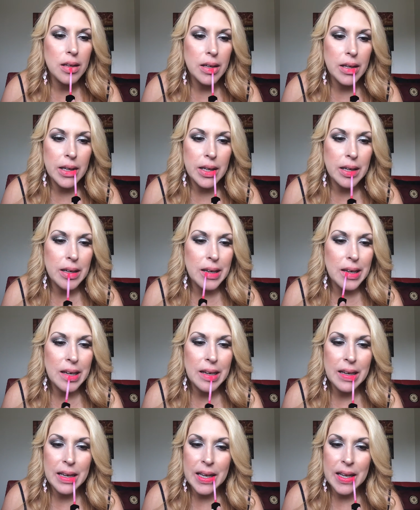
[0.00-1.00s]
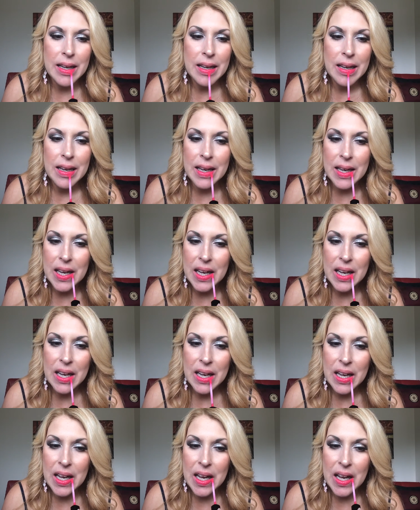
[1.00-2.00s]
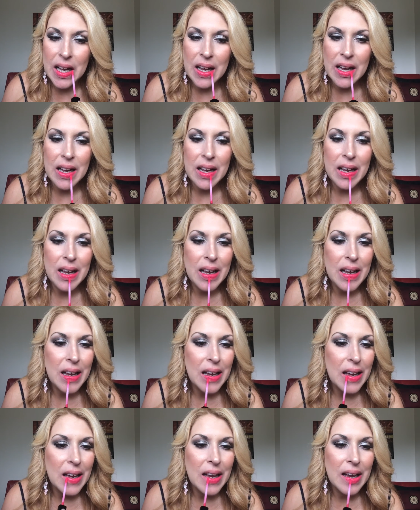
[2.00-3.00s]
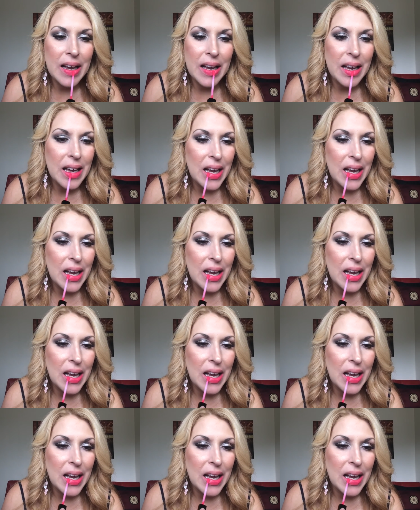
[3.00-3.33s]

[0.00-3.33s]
(no one is talking)